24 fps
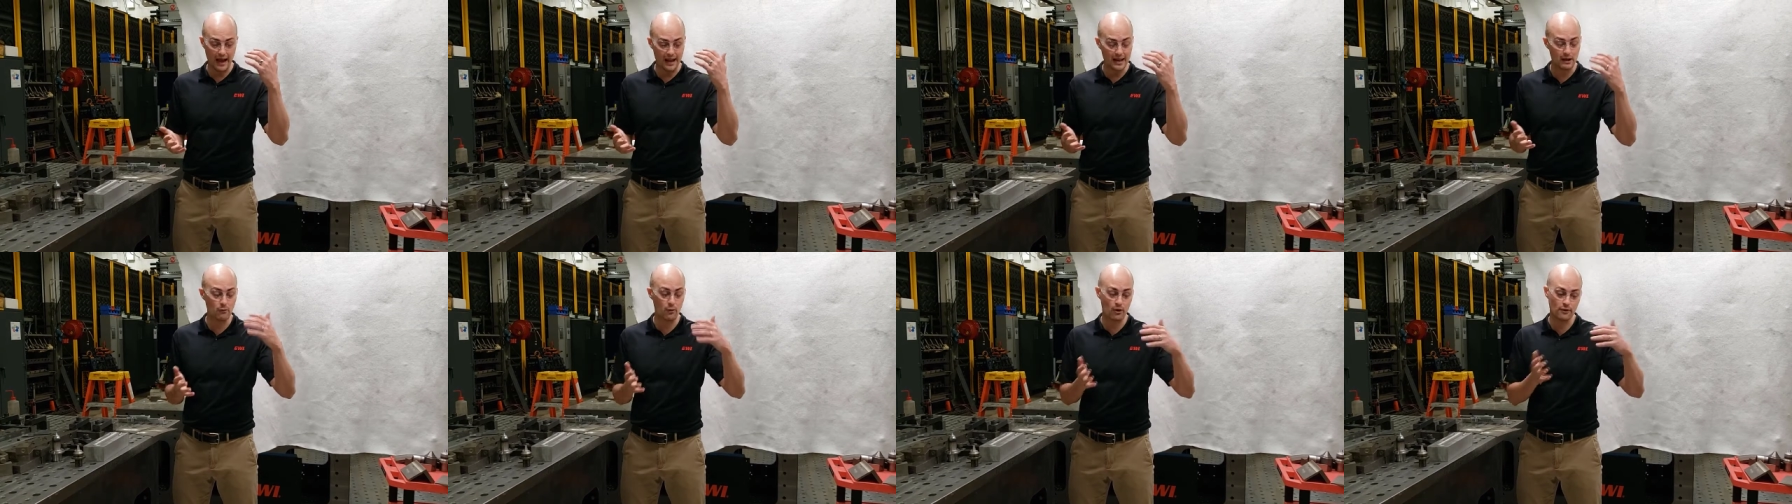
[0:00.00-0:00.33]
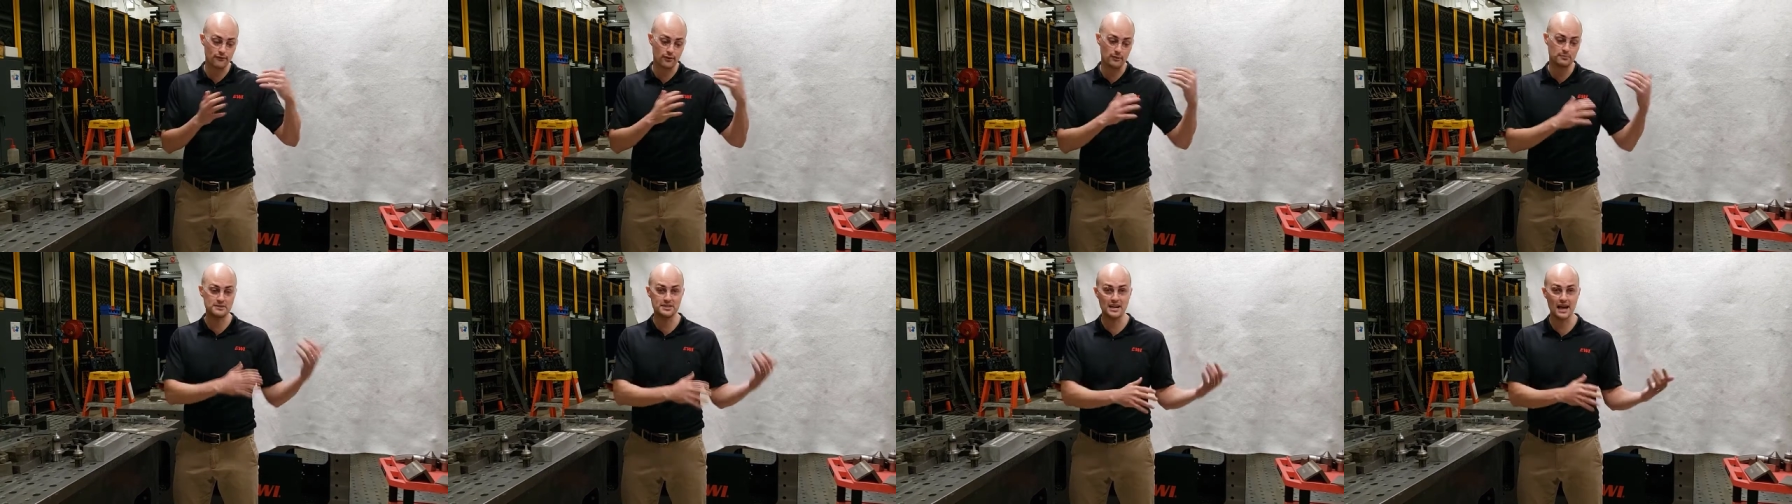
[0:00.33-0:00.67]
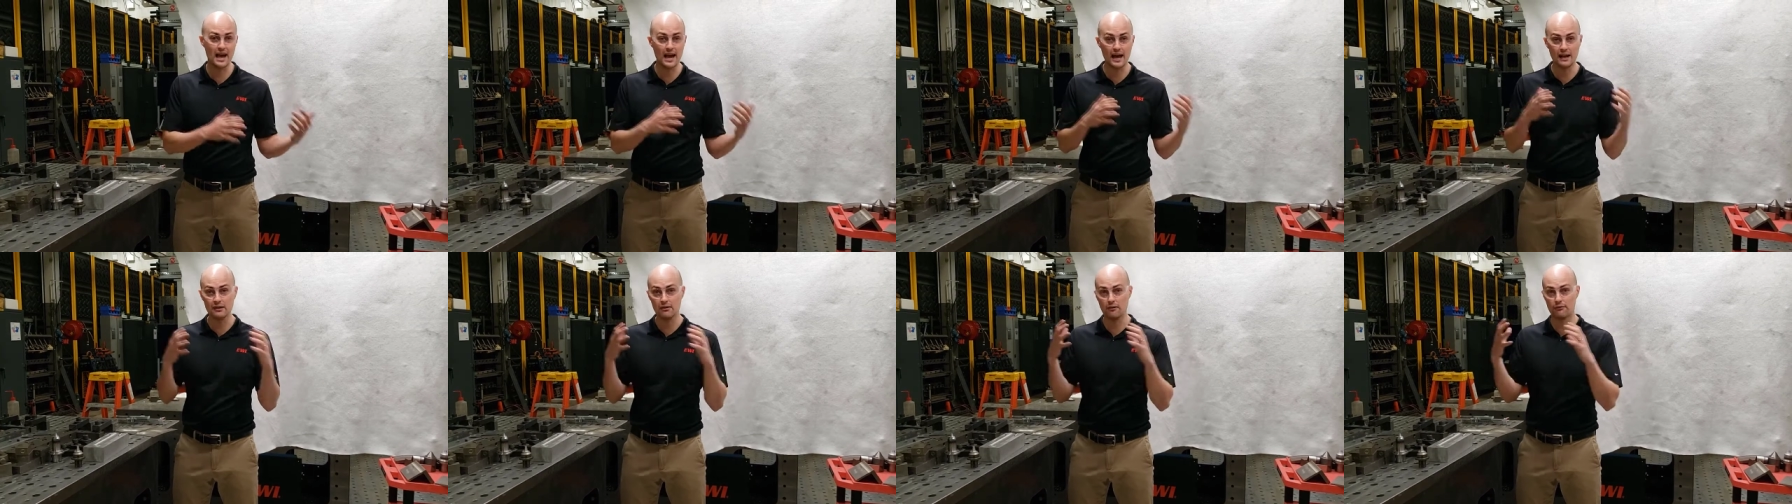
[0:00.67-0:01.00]
anywhere from
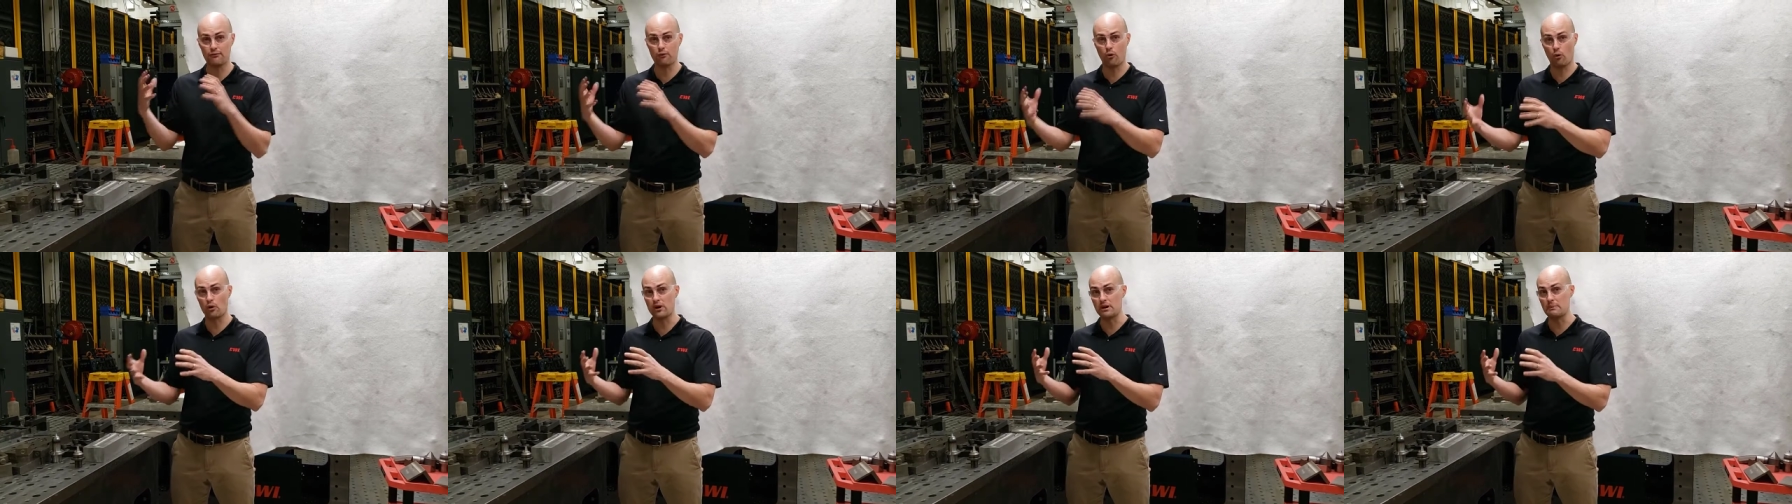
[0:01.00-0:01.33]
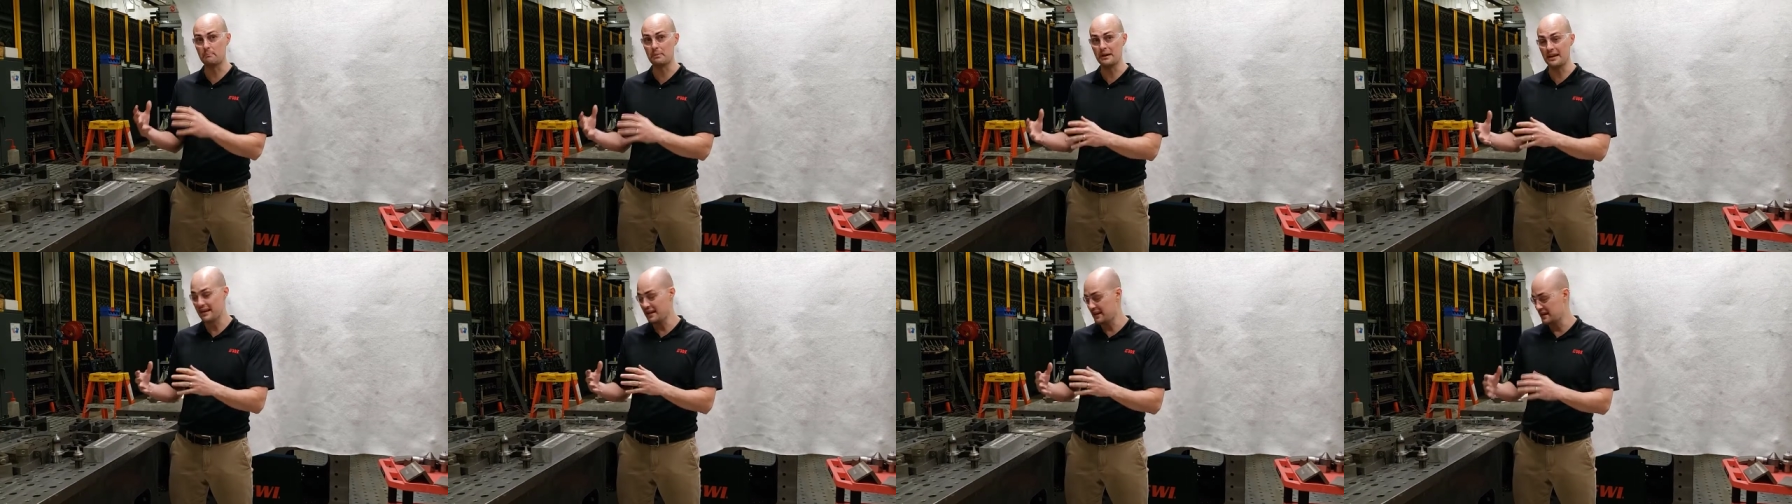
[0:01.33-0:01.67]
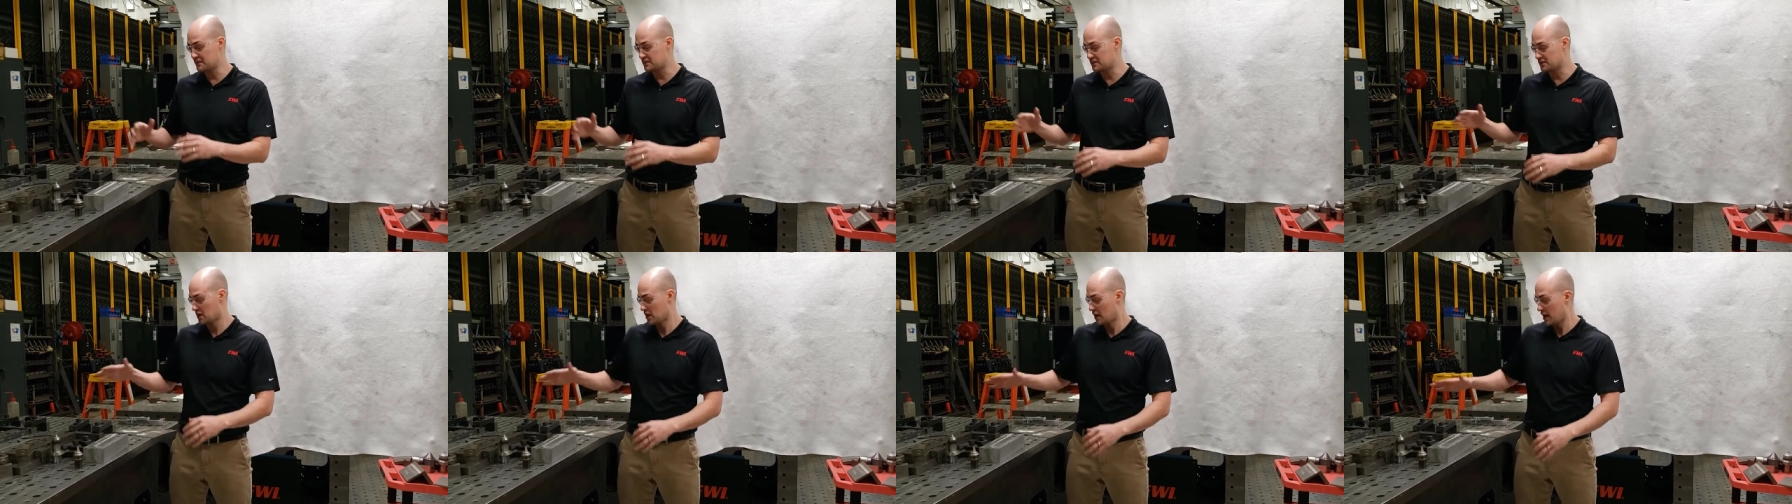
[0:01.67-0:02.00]
10 to 40
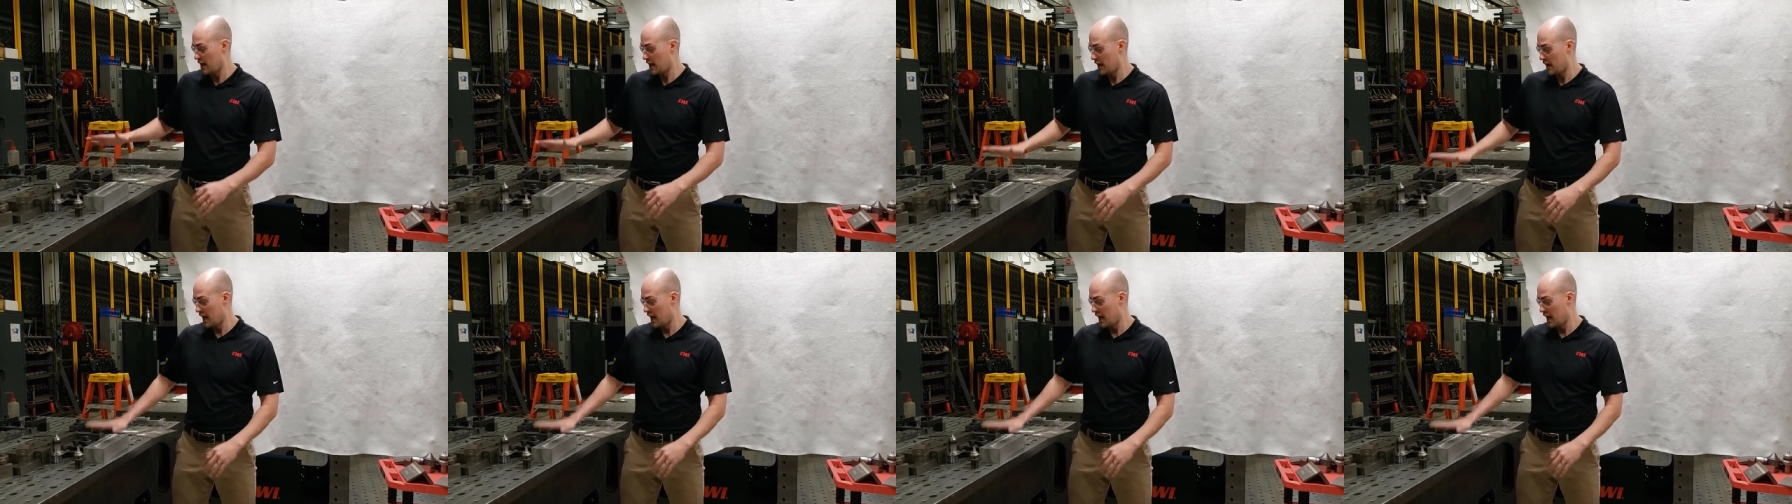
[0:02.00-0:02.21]
beads,